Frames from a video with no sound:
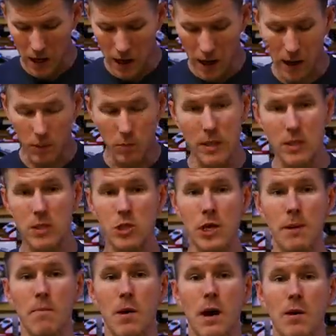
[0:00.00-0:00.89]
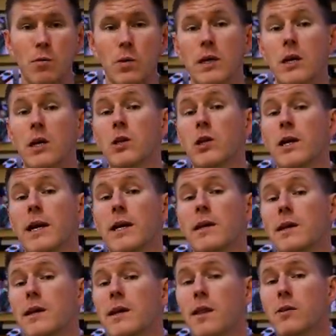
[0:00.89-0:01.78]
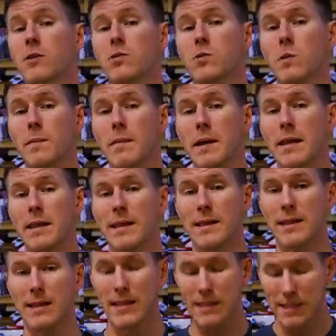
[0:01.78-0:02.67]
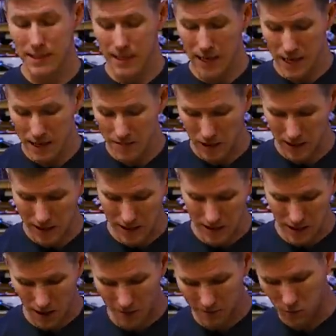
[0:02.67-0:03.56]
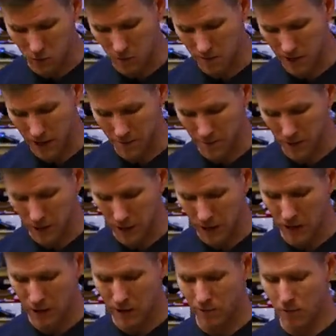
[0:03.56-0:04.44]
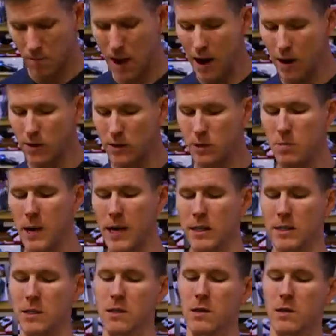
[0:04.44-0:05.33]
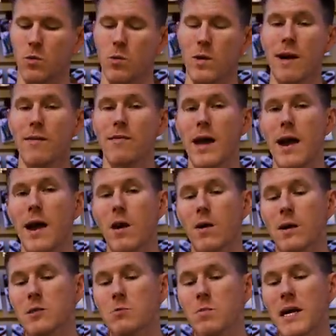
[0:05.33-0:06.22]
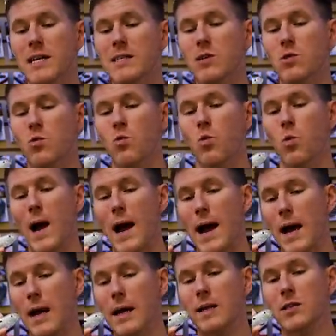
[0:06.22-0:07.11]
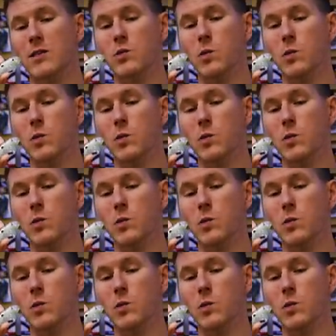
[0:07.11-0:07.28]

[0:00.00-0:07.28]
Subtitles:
All right, well, let's jump on. We're gonna look at another swim bait, this time a soft swim bait. From Aaron's Baits, we have the Aaron's Baits Wag